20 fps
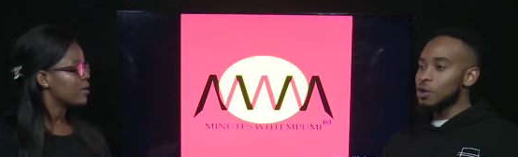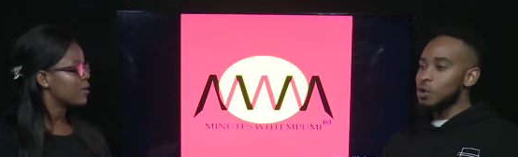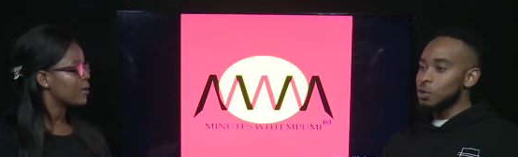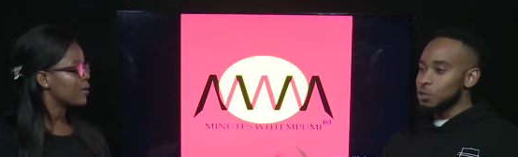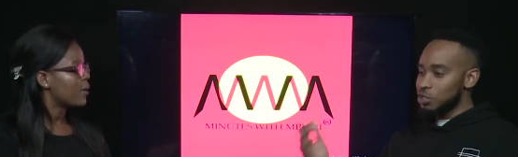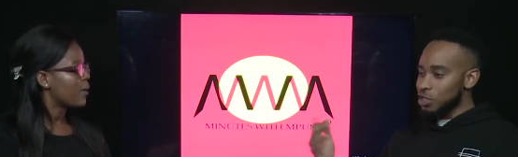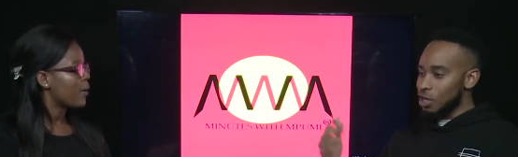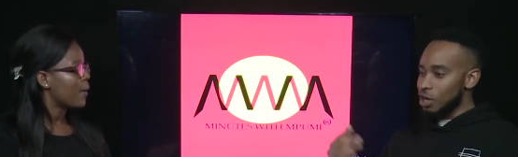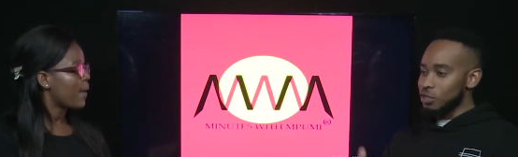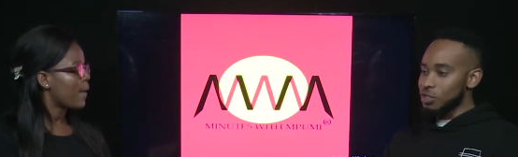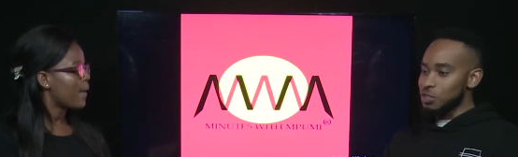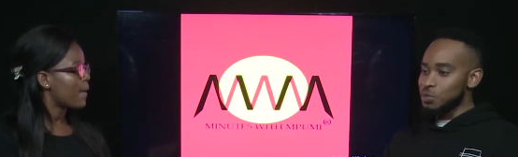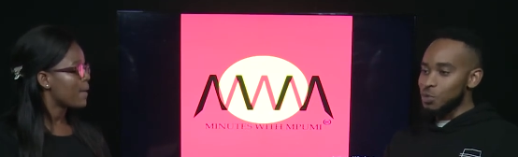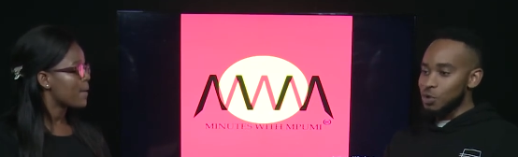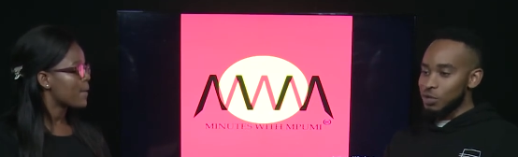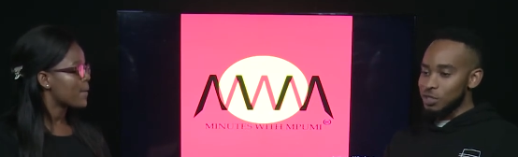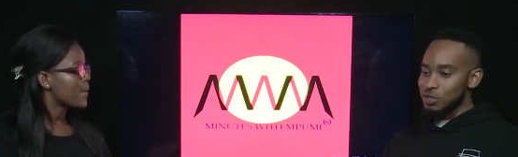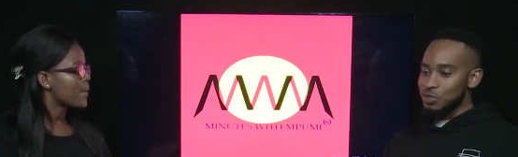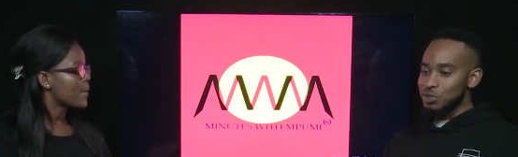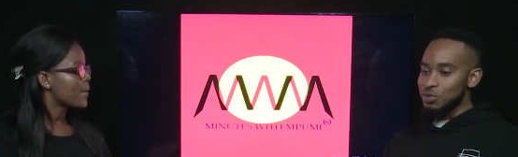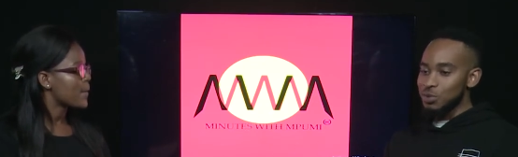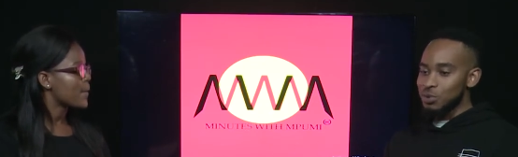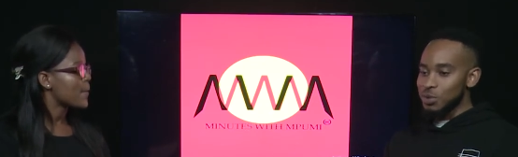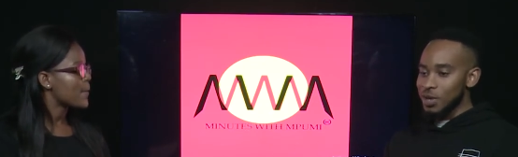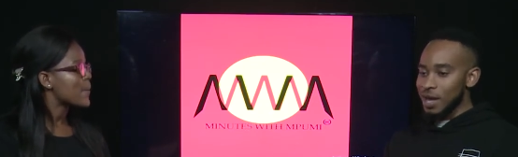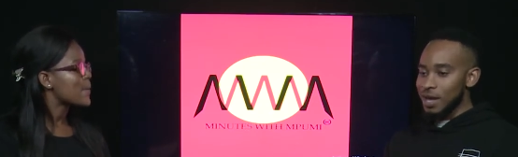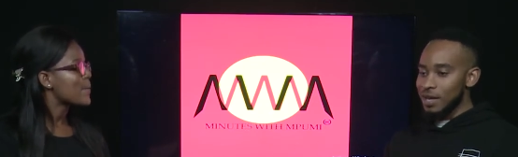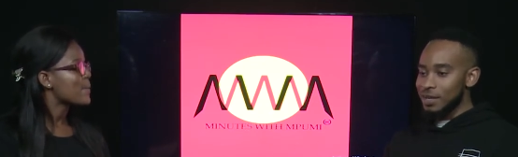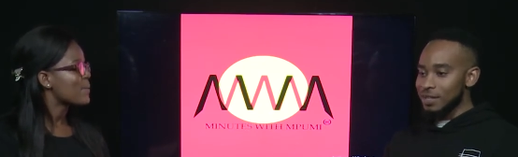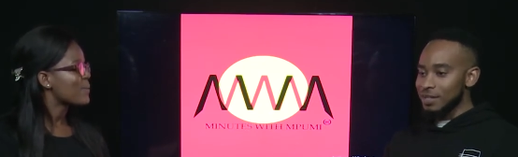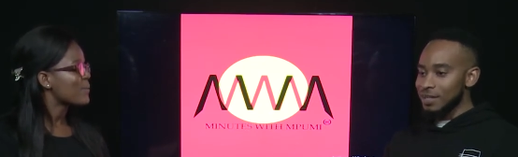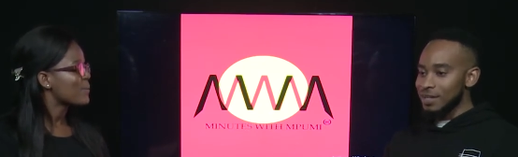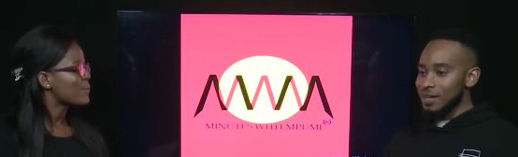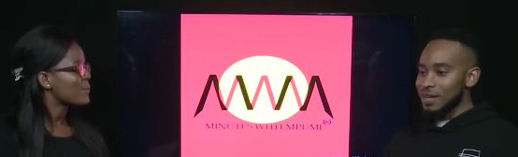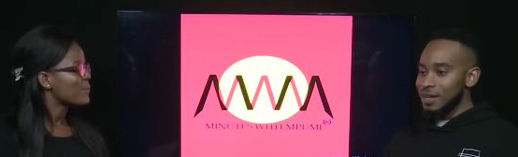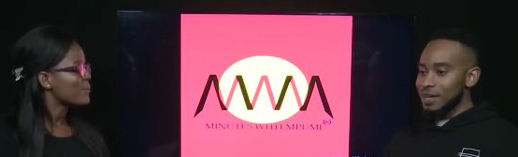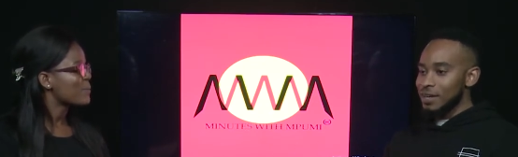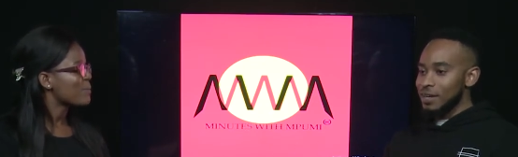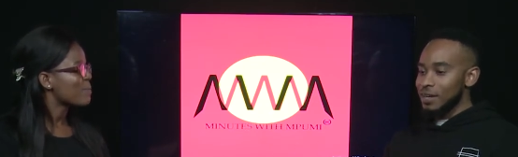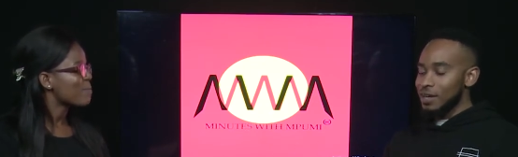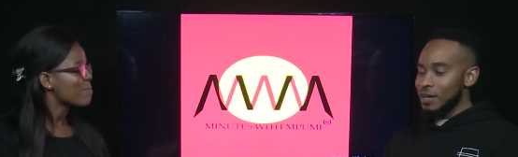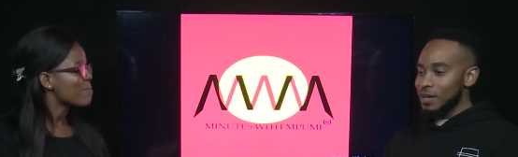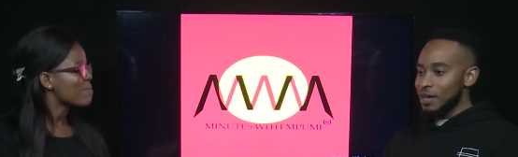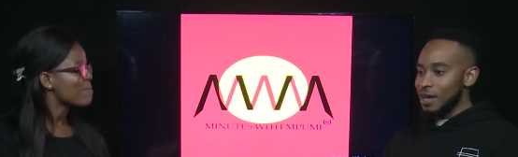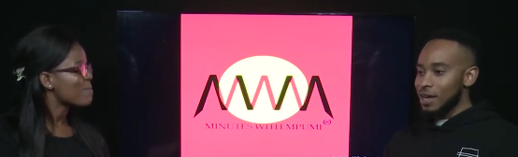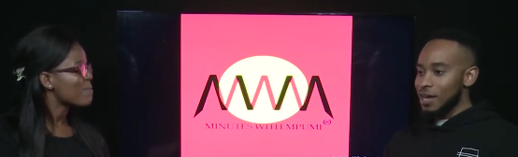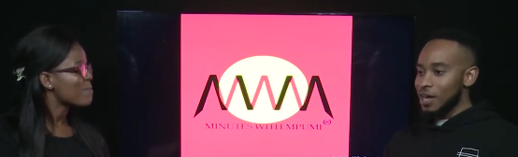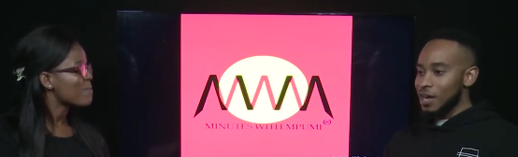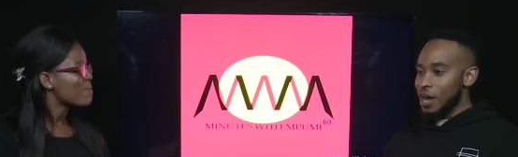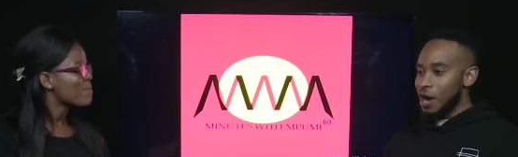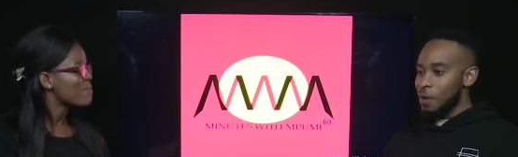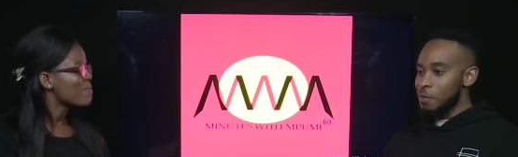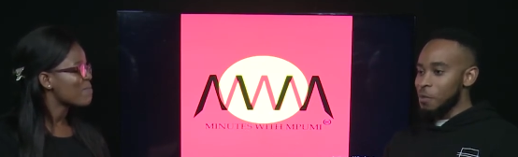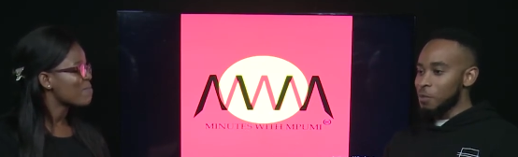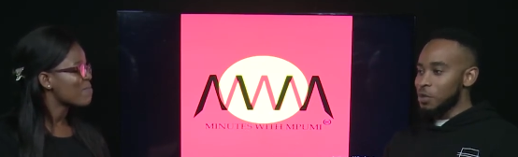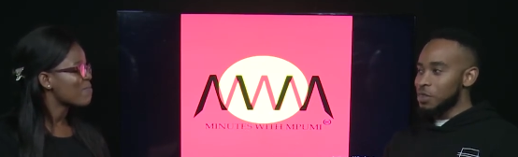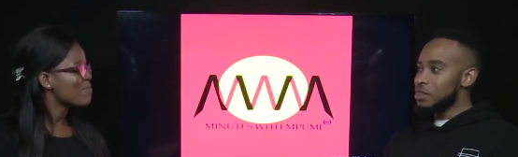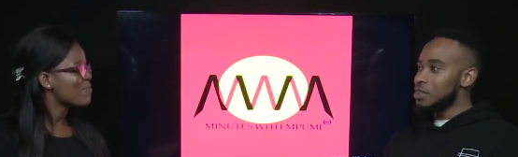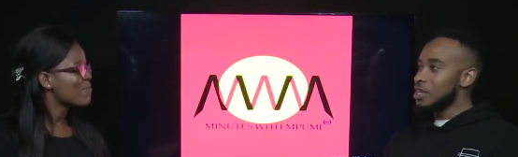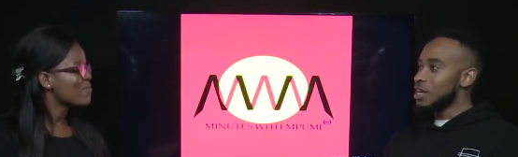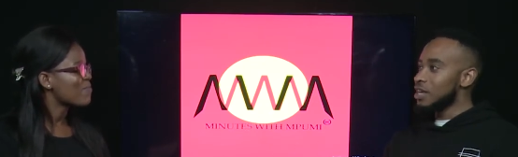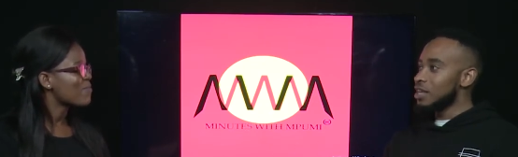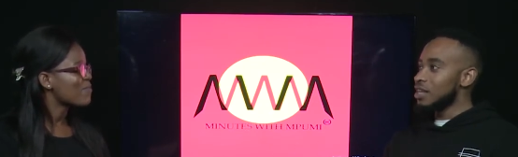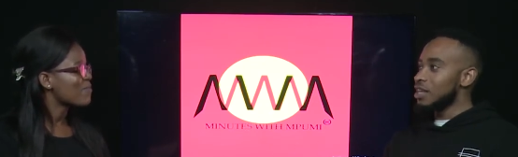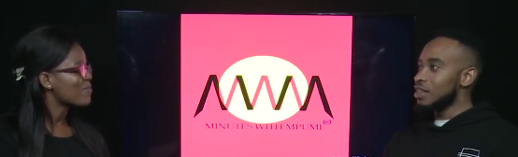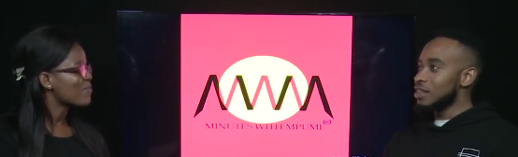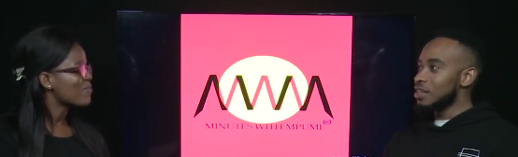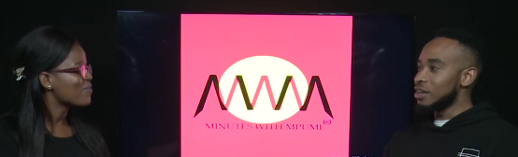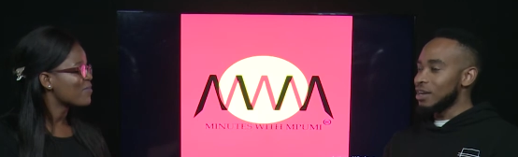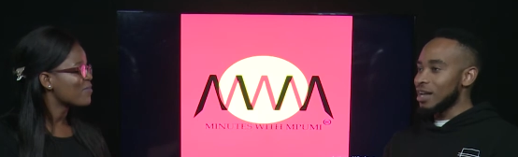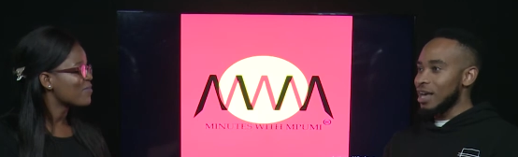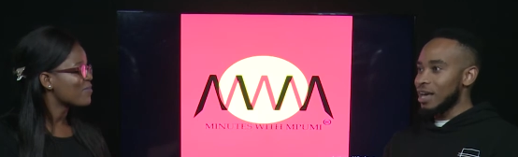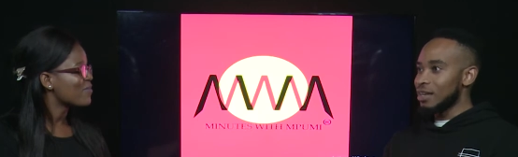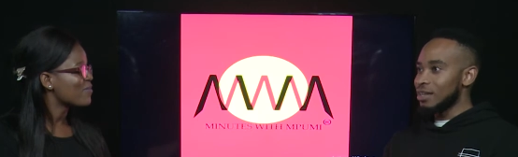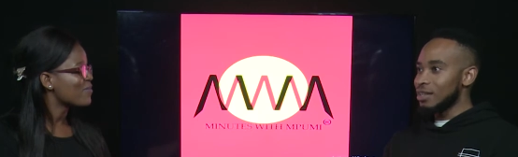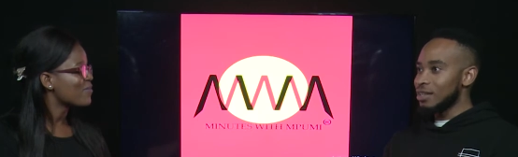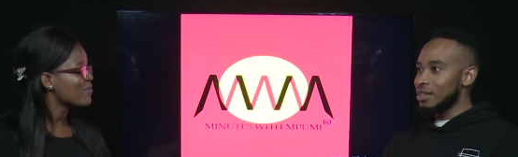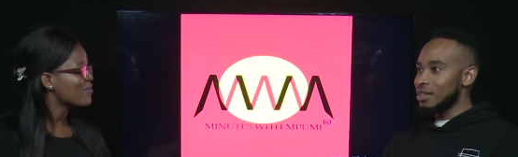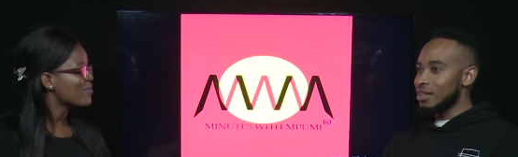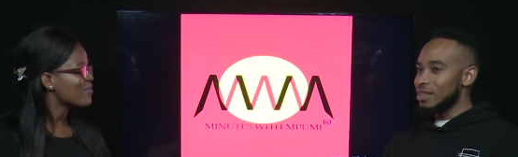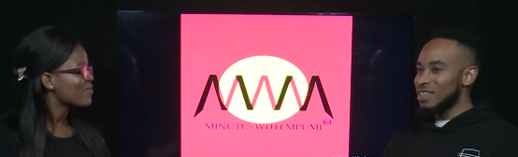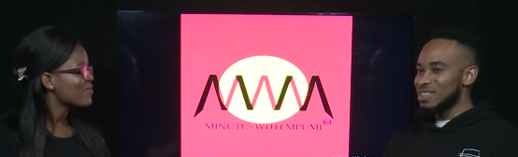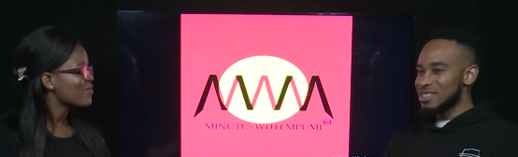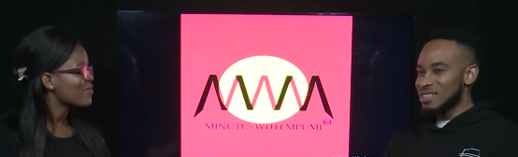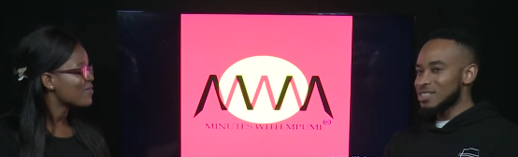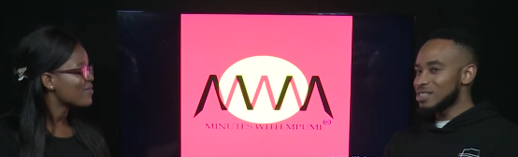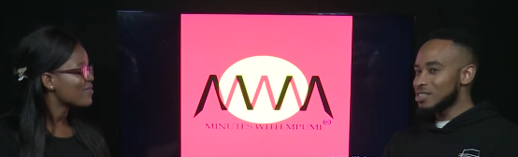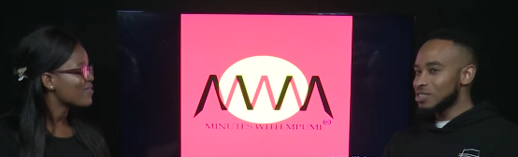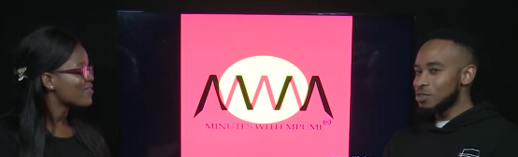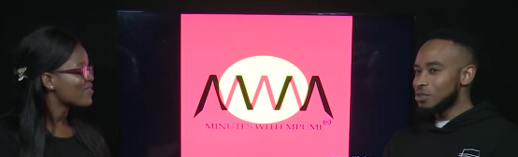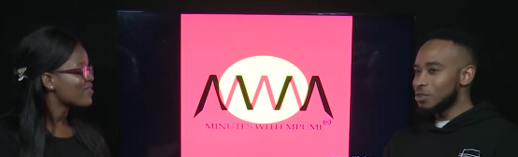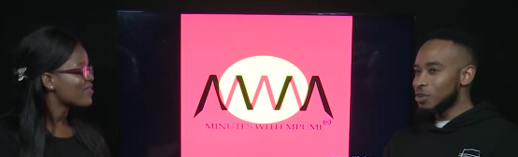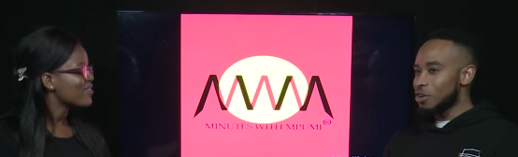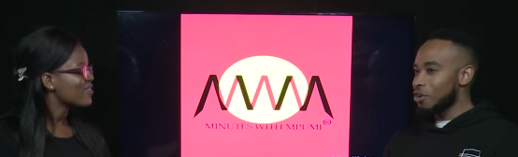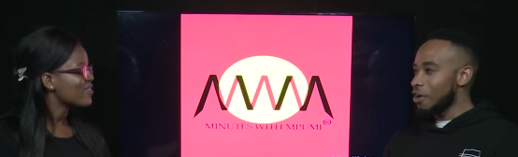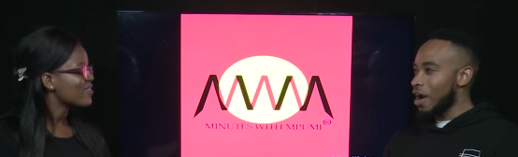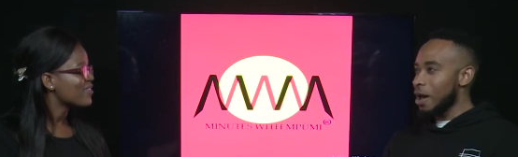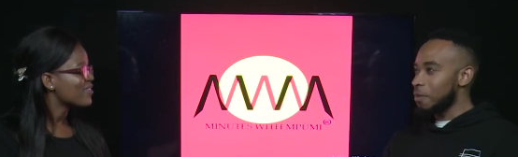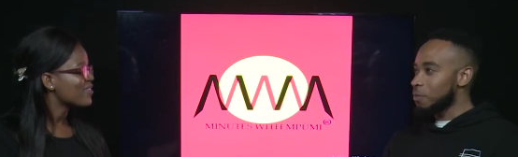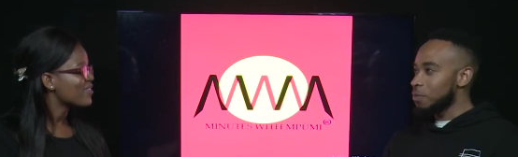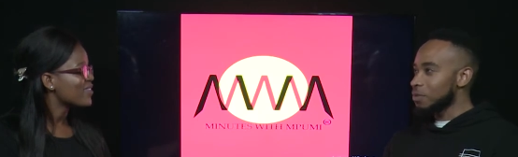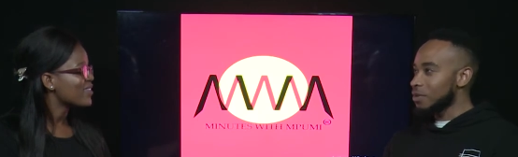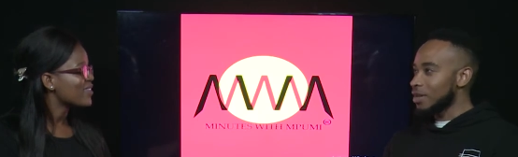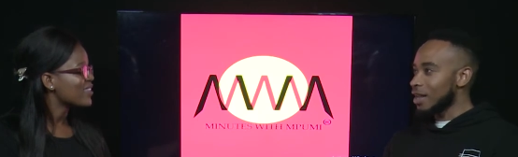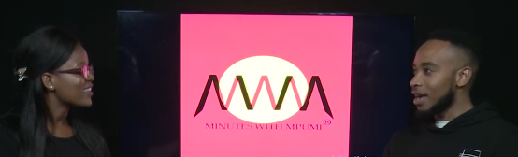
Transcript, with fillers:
Speaker 1: cold shower this morning too, and I remember thinking in there like this is still crap.